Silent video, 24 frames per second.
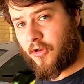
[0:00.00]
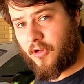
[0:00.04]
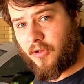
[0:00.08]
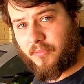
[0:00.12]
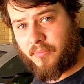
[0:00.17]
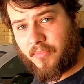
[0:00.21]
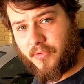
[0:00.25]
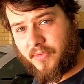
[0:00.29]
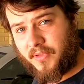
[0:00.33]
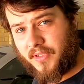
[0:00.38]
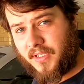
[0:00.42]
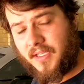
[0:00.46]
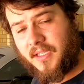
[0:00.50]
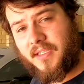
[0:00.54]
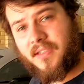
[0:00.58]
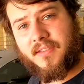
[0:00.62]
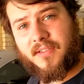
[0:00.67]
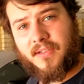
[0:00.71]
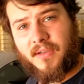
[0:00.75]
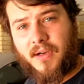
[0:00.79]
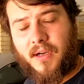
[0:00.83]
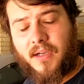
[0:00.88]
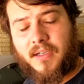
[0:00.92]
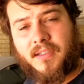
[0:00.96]
hop on the
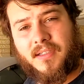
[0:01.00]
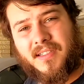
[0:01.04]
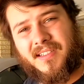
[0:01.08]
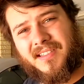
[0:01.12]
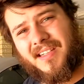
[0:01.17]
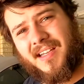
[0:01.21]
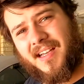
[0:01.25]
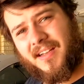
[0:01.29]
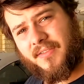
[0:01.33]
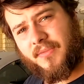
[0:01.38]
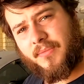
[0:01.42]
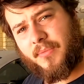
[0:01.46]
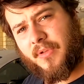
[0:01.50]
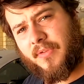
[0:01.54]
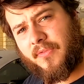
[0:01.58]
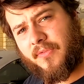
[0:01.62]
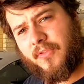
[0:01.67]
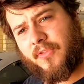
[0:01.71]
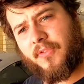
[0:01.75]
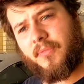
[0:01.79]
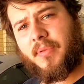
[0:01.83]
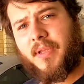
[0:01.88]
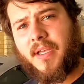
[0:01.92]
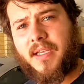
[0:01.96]
inside, start removing
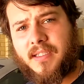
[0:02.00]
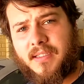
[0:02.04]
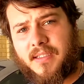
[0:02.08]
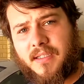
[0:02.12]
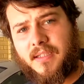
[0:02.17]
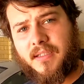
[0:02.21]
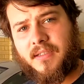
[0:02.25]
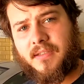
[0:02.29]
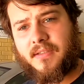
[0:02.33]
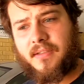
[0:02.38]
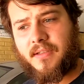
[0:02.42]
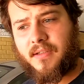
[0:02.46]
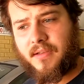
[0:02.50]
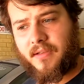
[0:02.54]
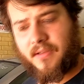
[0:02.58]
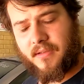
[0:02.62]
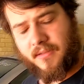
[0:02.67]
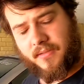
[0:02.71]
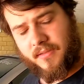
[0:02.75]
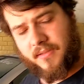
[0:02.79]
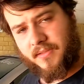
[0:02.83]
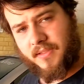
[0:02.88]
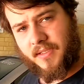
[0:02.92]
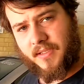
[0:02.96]
all the plastic. So
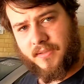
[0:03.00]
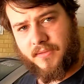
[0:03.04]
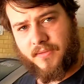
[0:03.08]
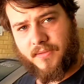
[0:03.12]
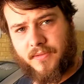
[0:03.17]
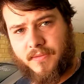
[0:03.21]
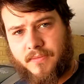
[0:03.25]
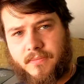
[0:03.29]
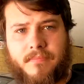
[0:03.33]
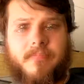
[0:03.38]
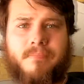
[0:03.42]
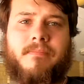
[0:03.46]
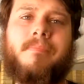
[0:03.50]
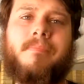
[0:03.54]
let's get to it.